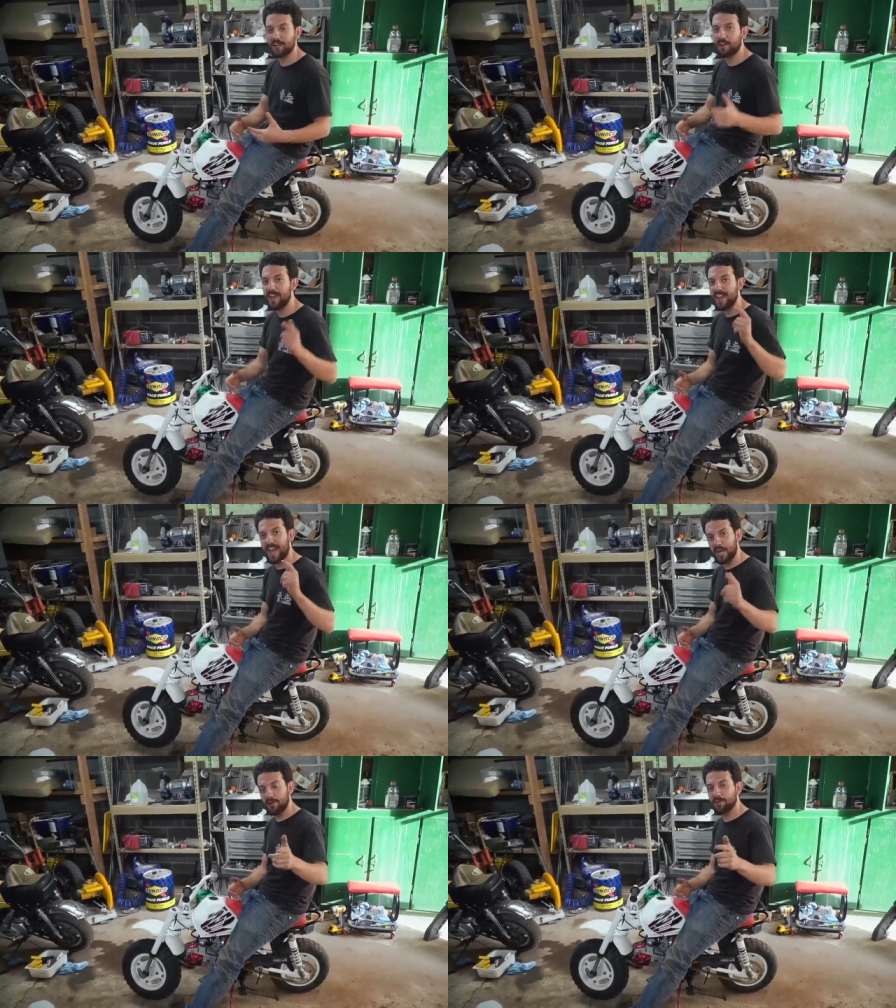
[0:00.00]
here,
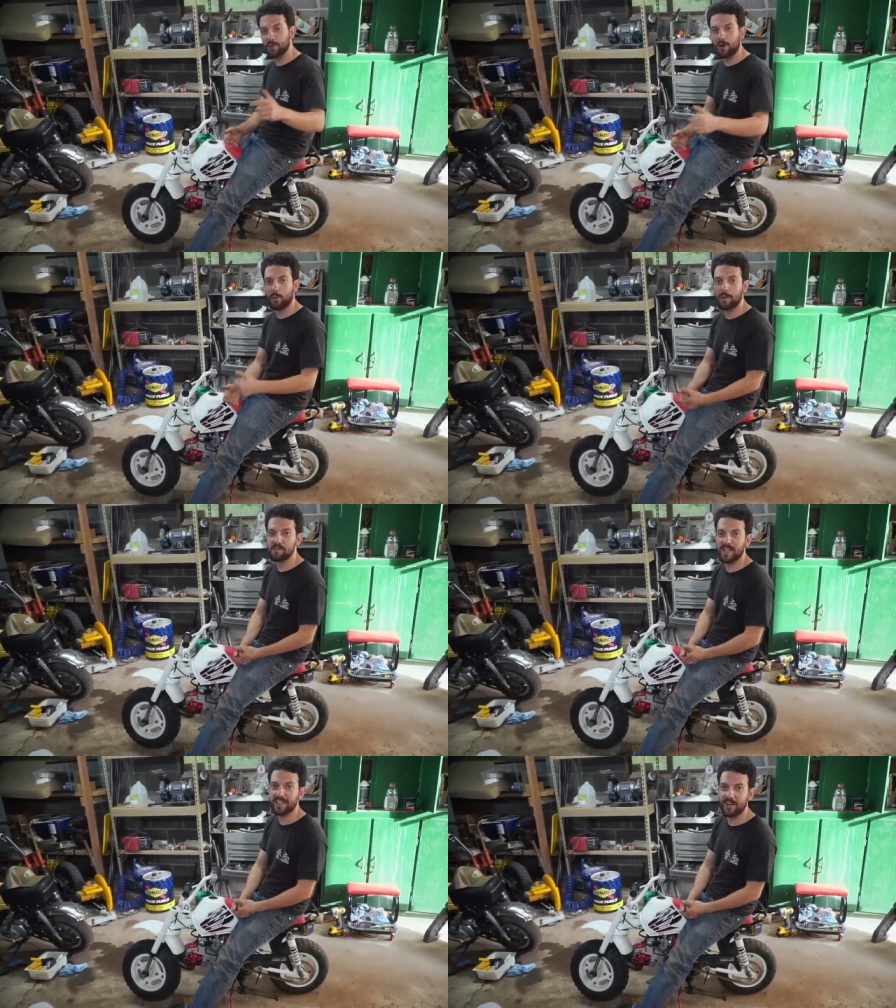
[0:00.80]
head over to our
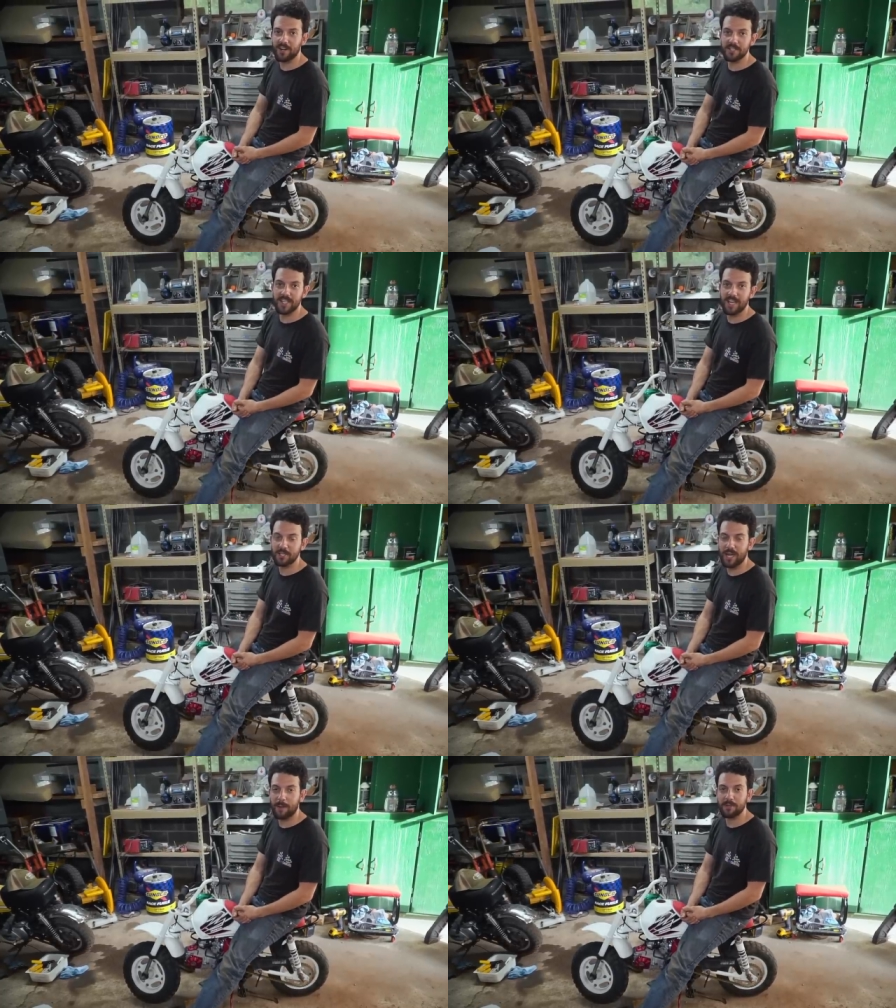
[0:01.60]
website,
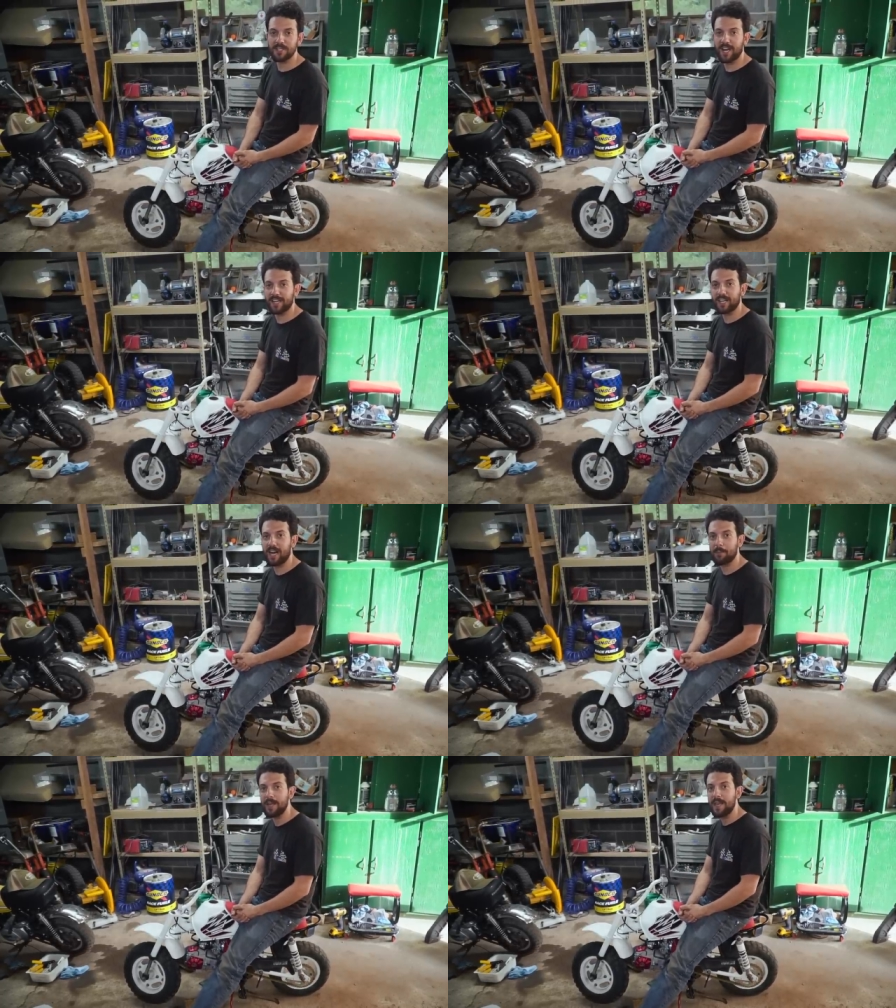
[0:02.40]

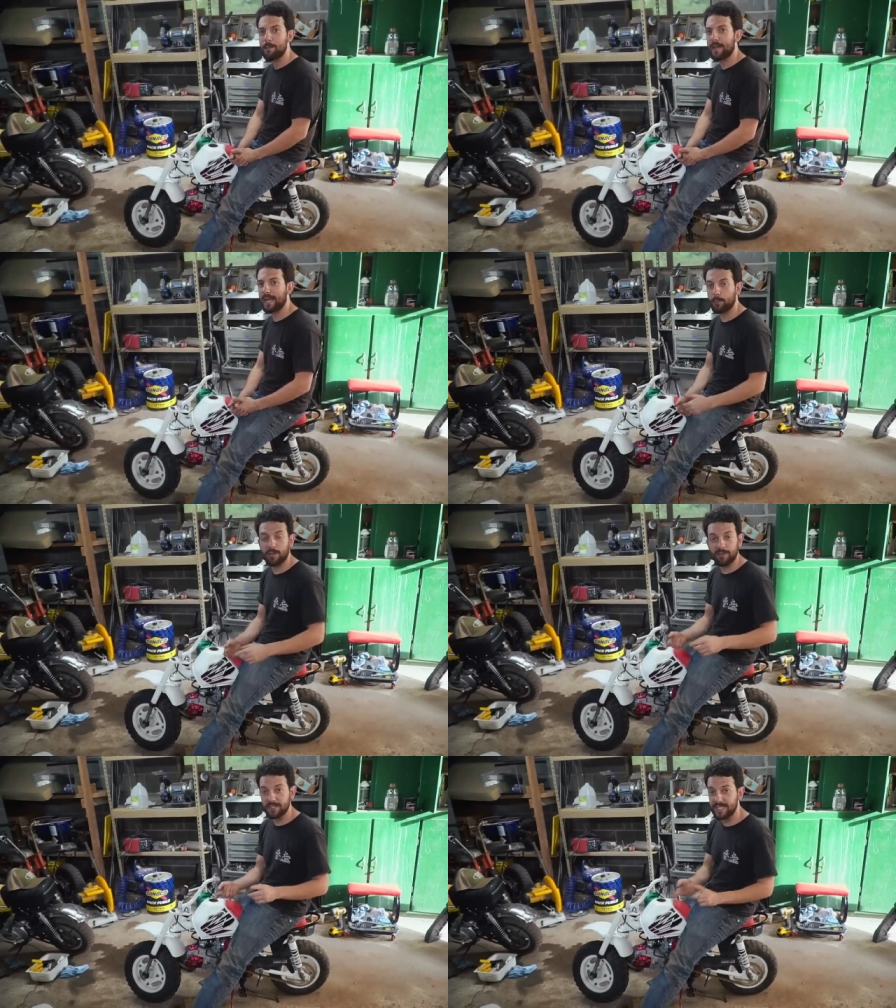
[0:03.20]
cars-cameras.com. Pick up
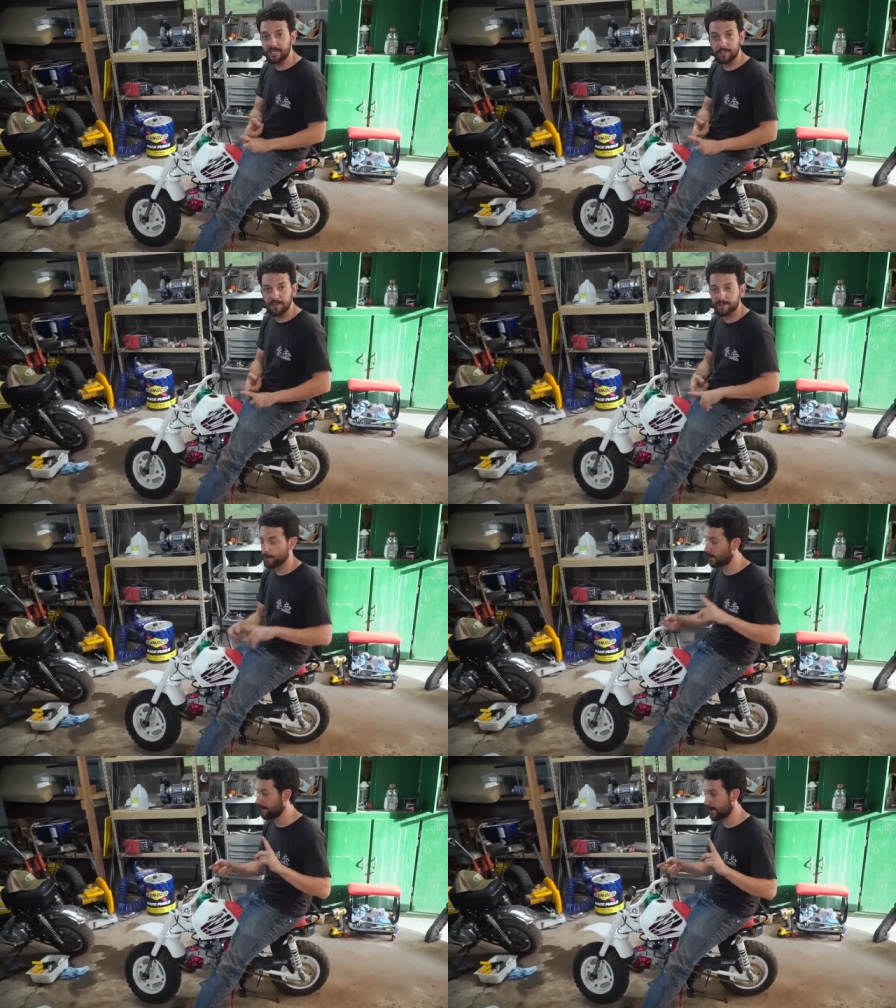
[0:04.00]
one of our t-shirts,
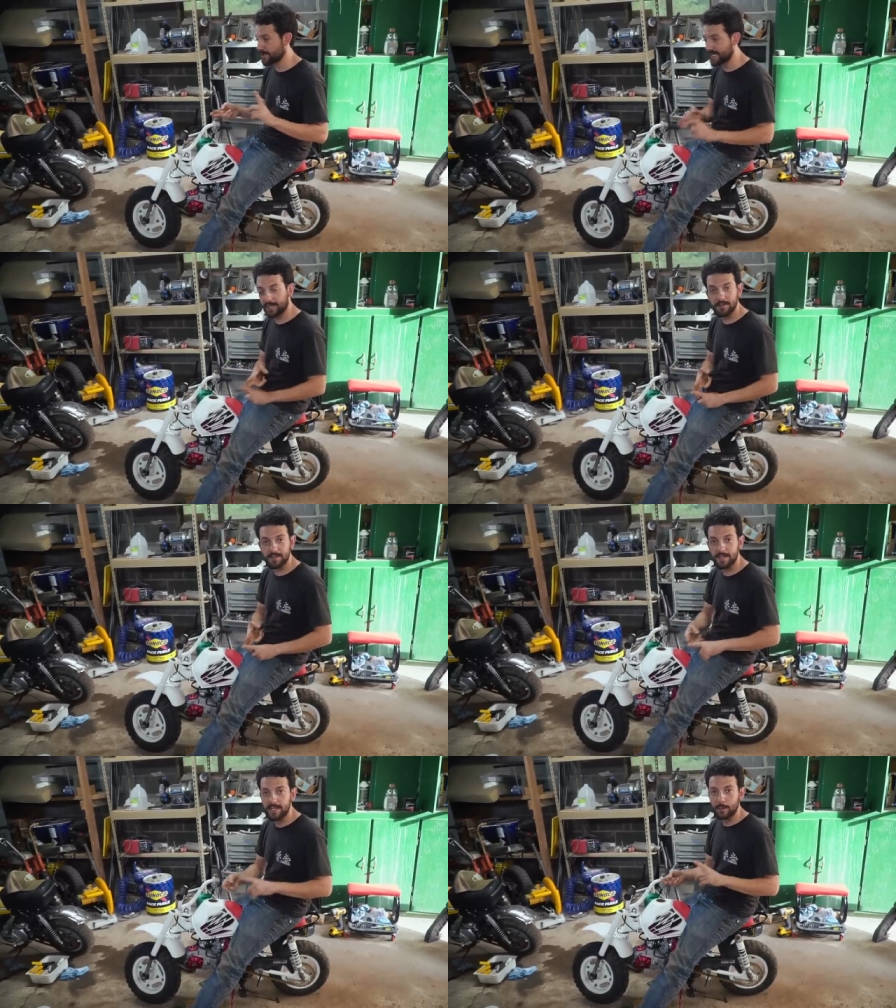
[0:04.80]
one of our
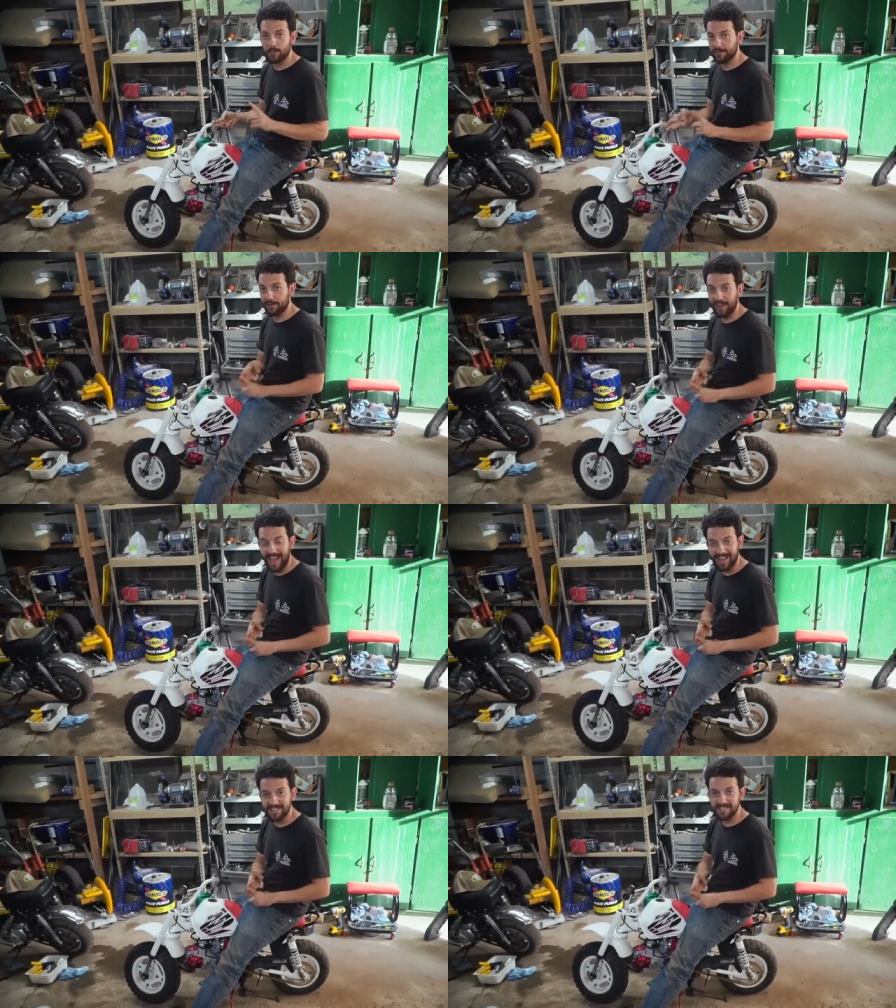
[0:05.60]
stickers, one of our
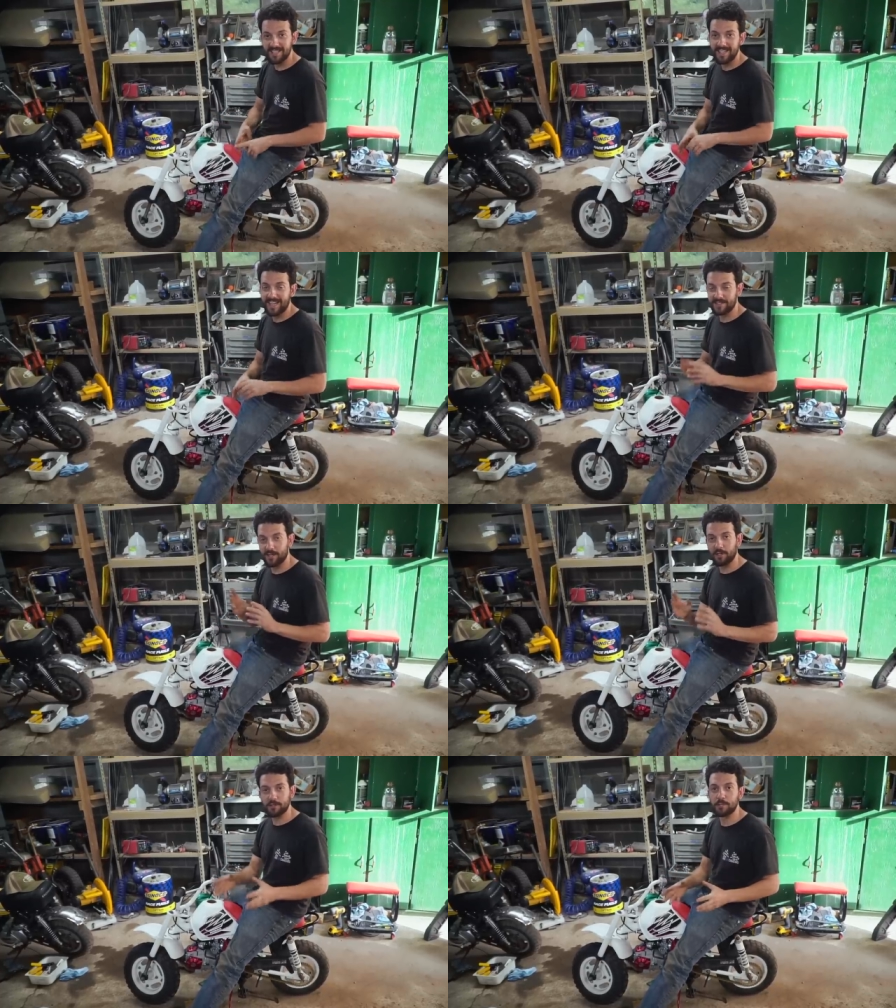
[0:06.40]
hats. It's
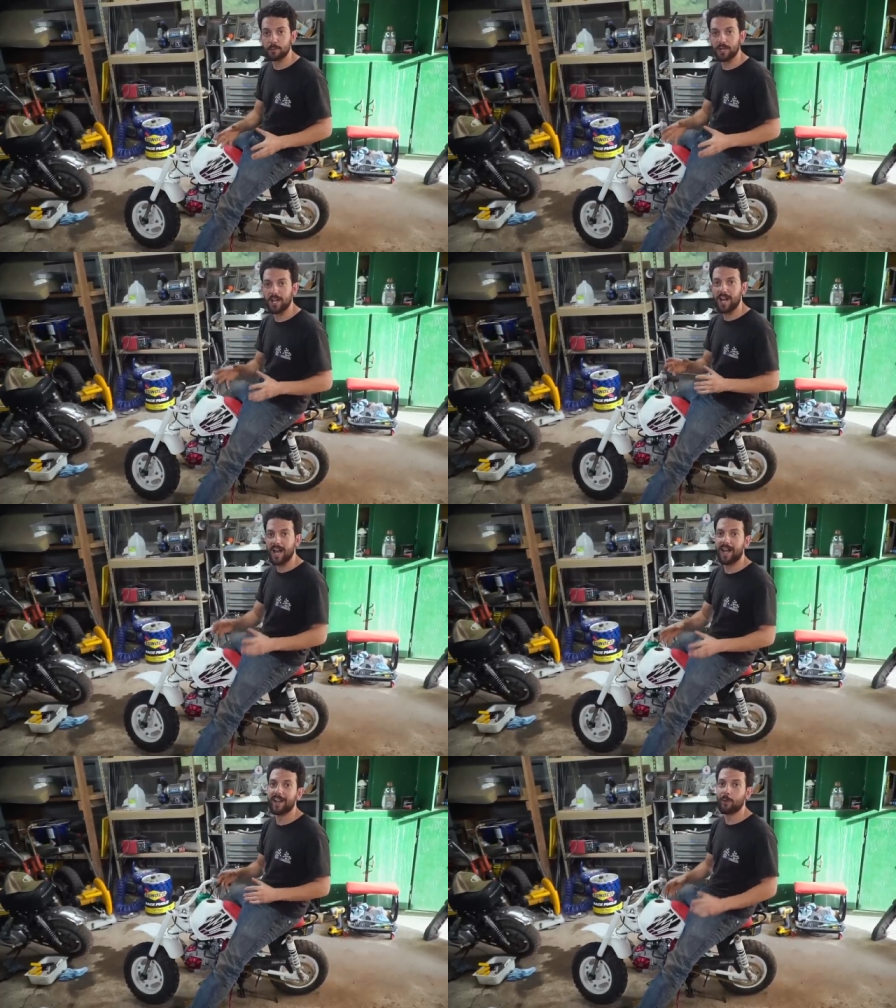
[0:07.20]
all super
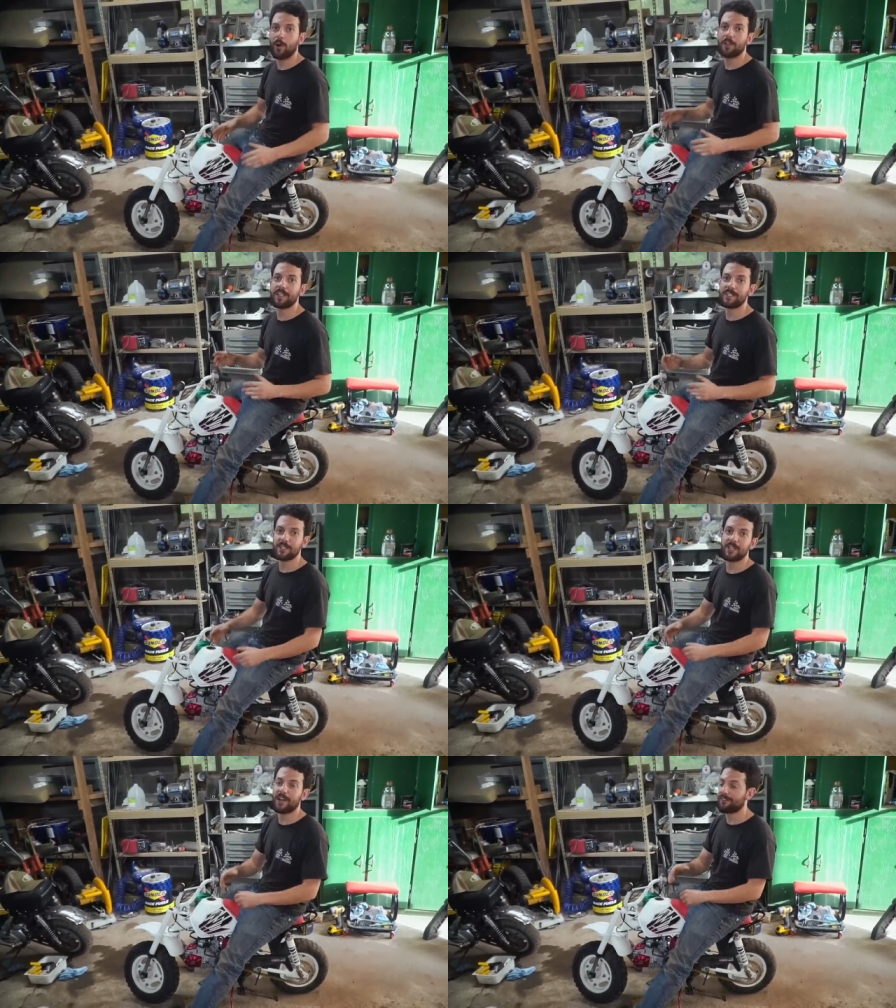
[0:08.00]
high quality
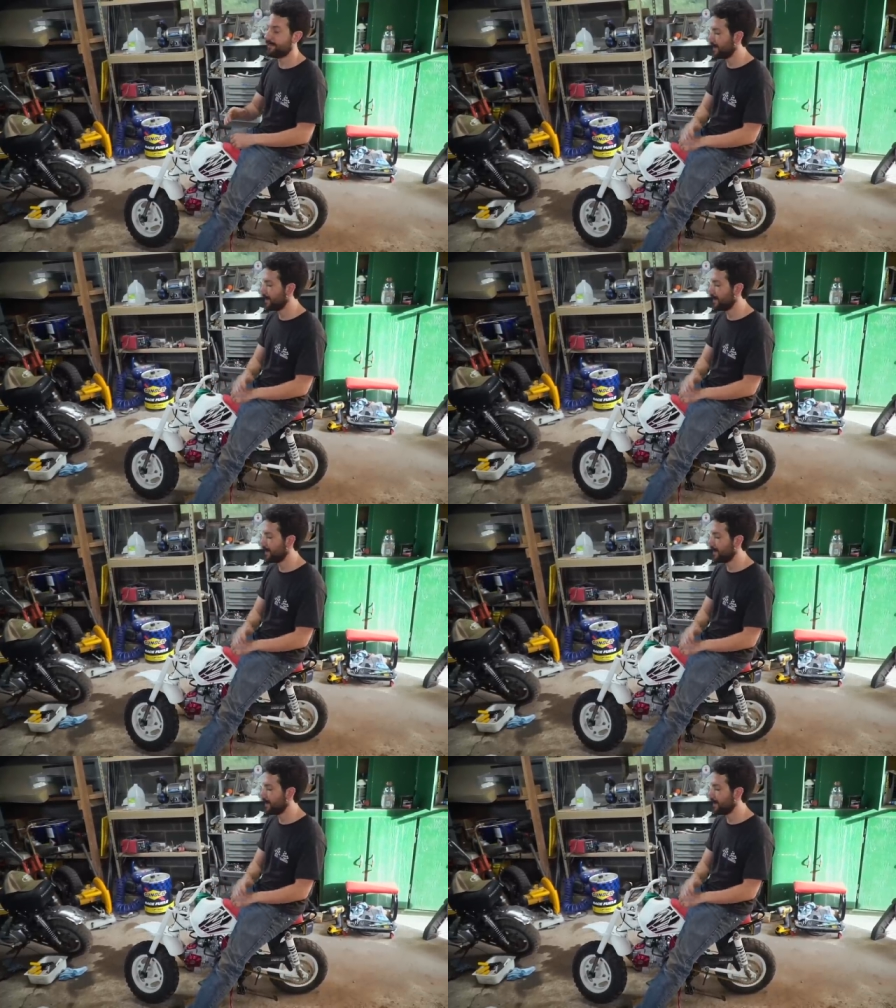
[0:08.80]
stuff.